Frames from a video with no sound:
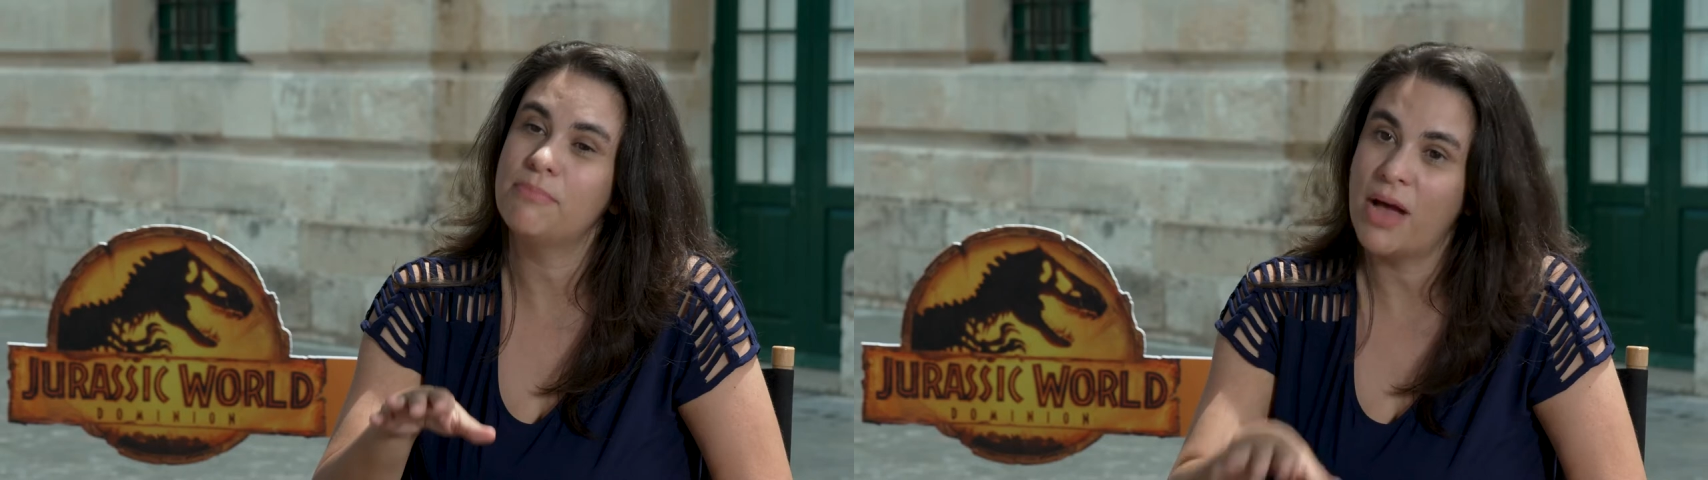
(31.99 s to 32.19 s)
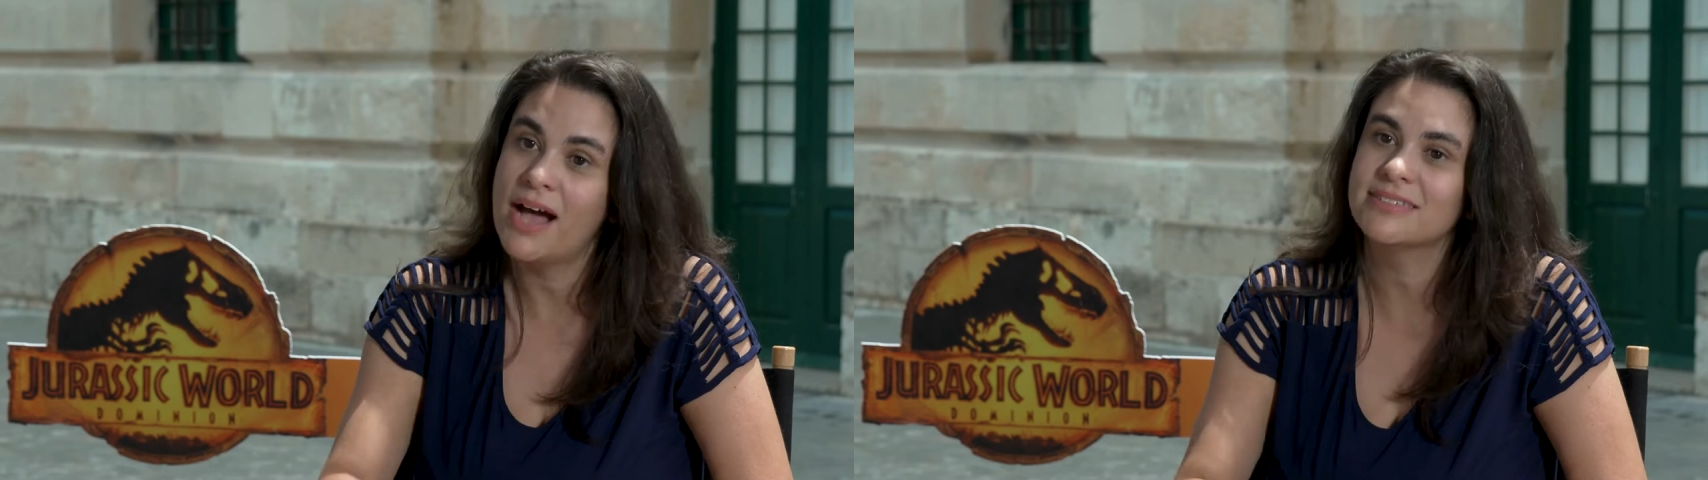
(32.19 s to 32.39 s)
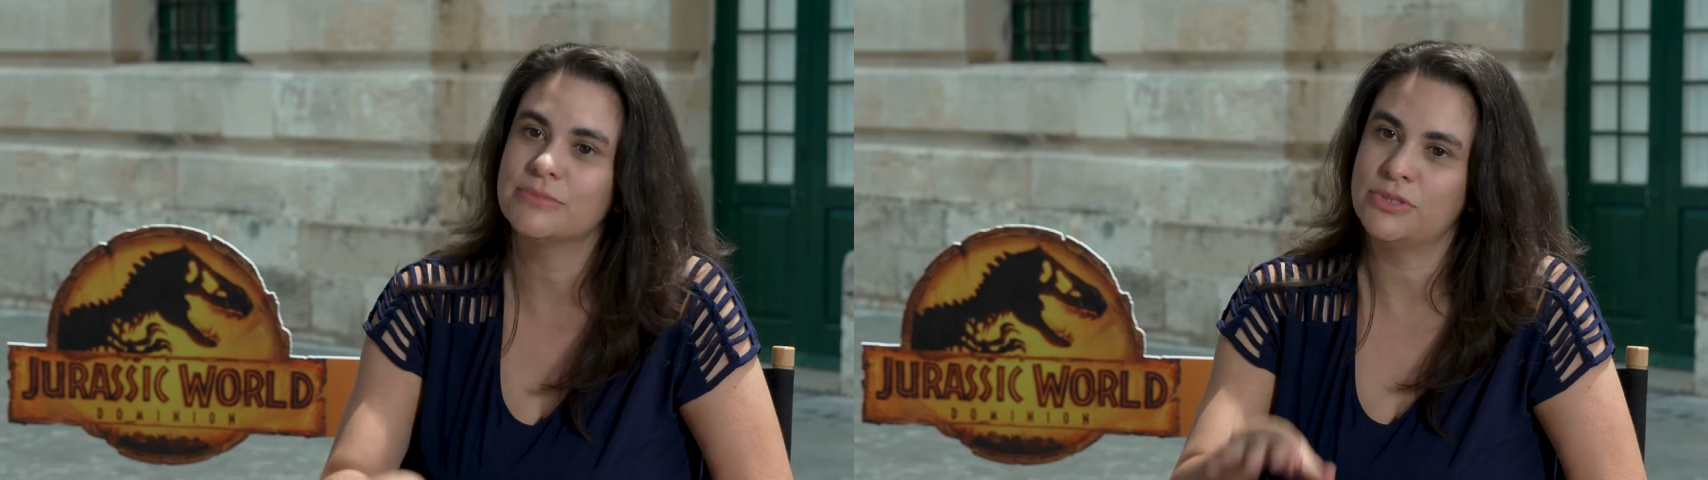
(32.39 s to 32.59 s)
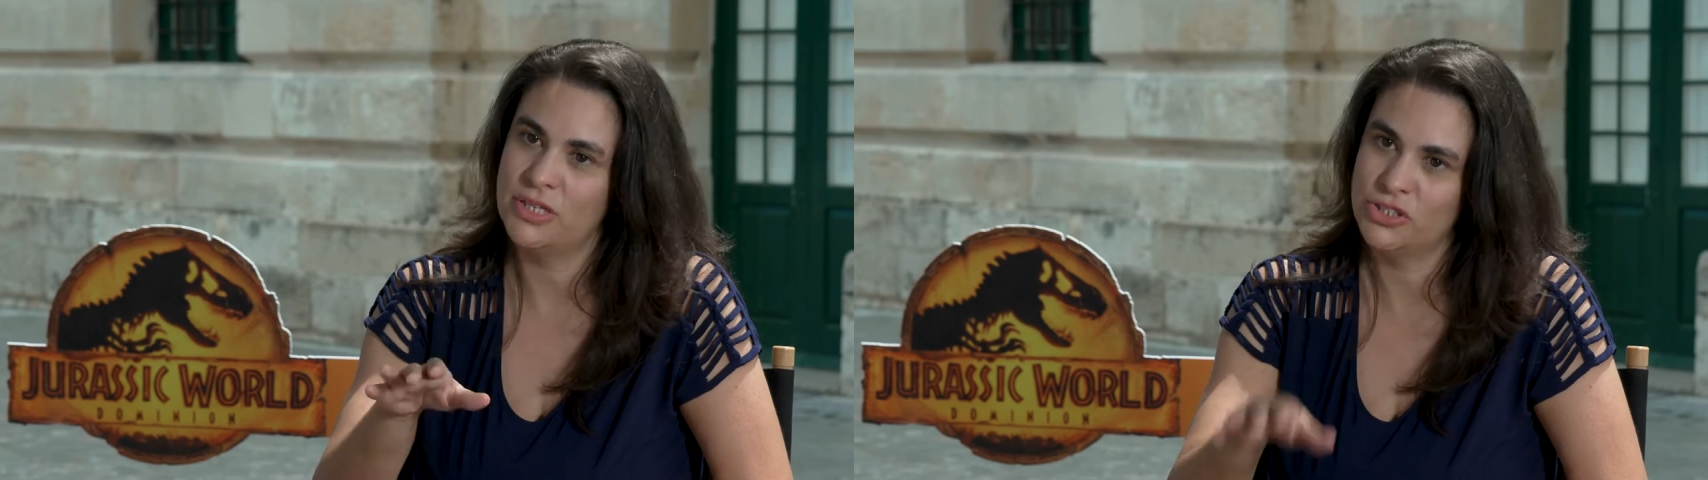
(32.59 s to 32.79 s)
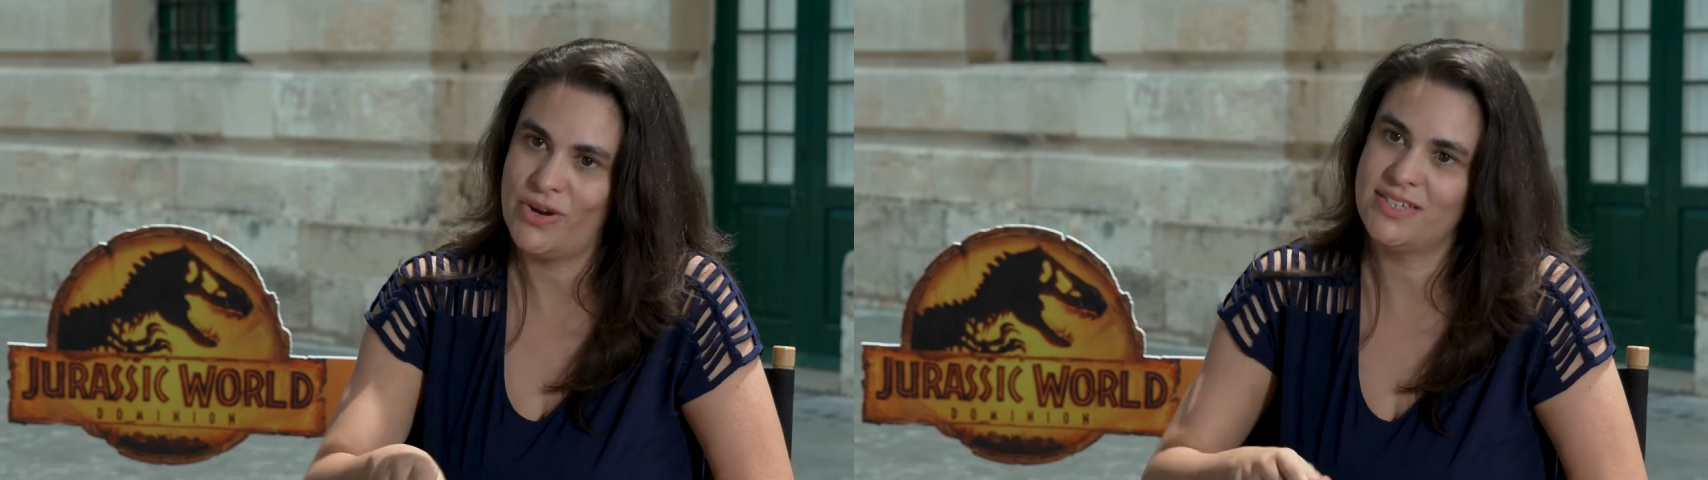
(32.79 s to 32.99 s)
possible
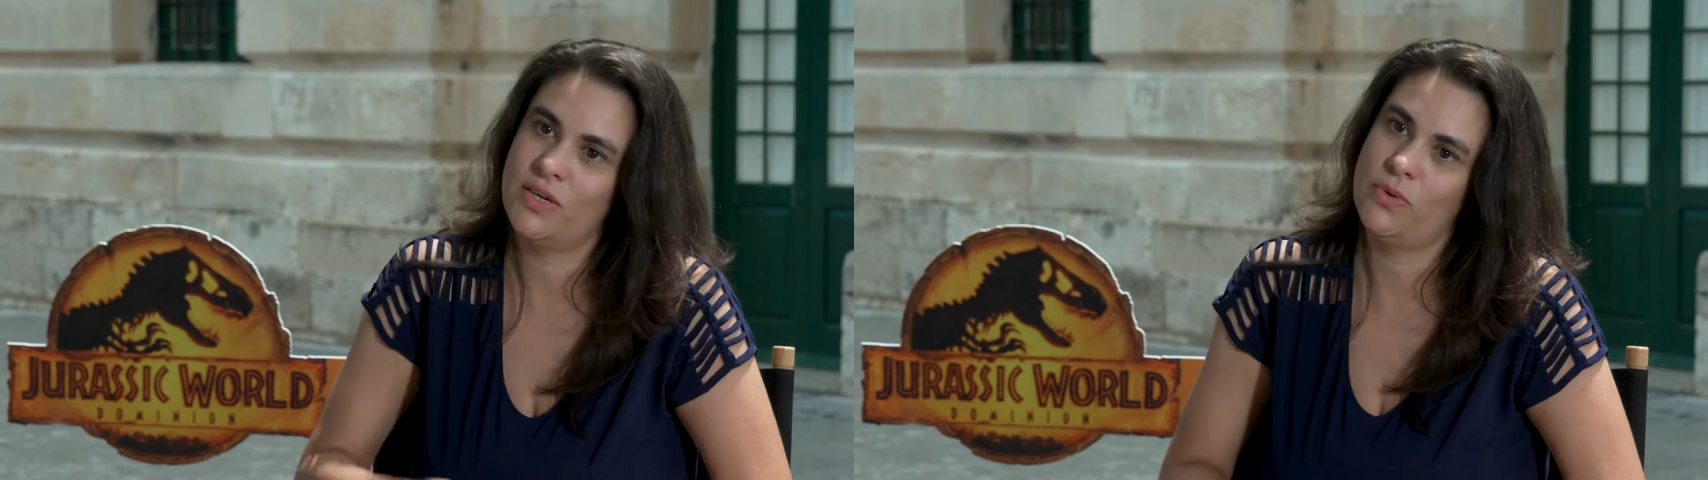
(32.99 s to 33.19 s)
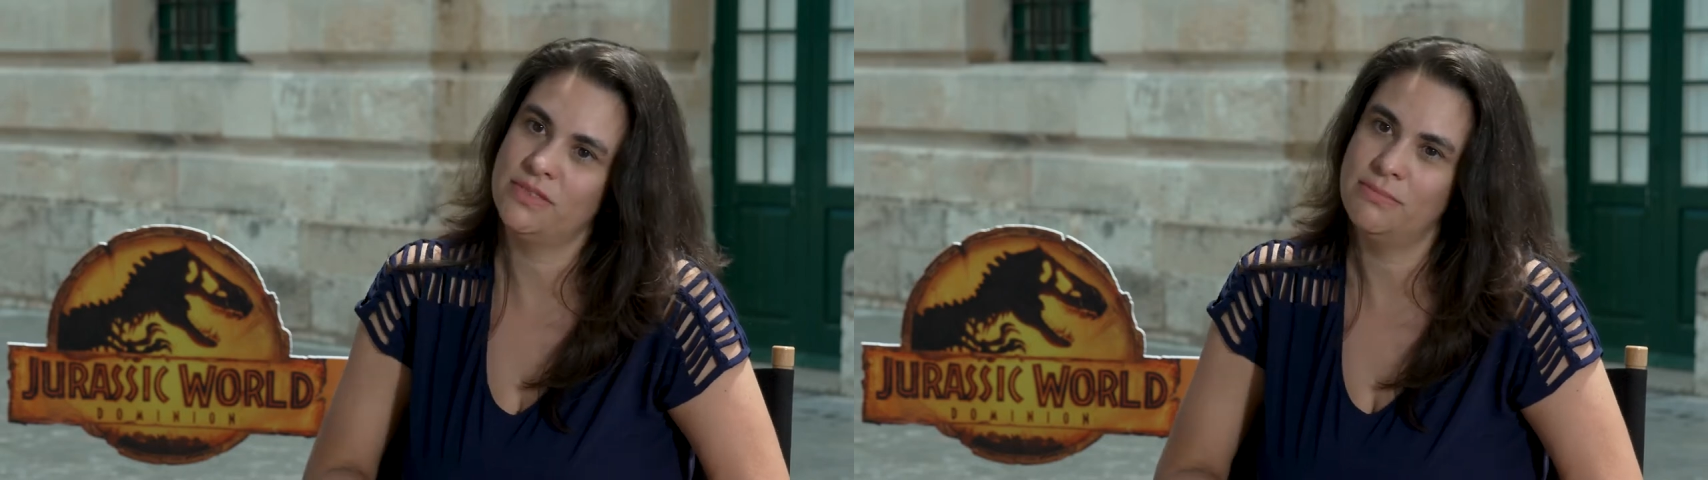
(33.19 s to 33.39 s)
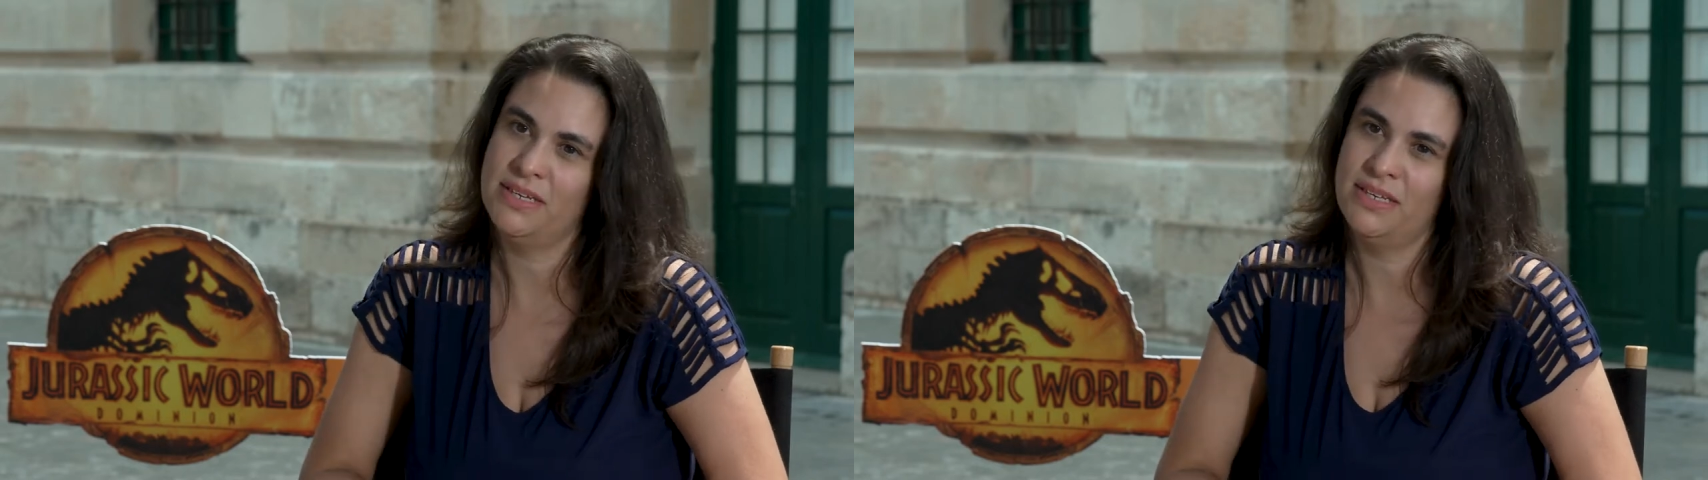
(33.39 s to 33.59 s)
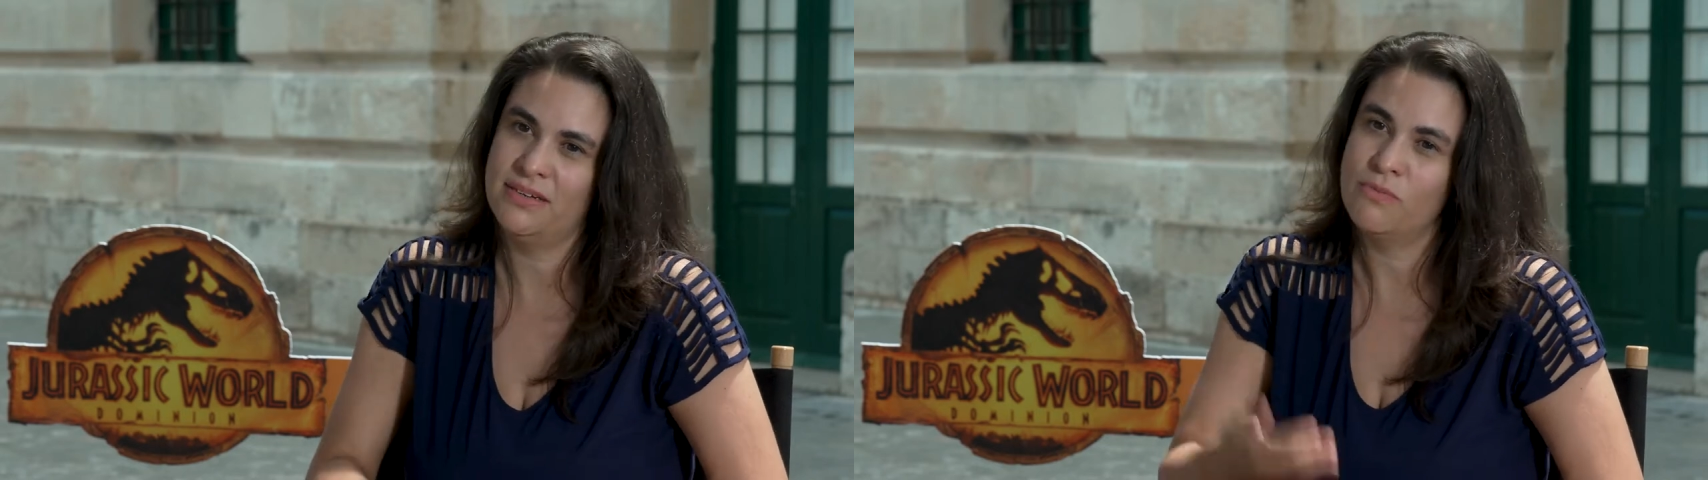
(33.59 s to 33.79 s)
on Jurassic World Dominion.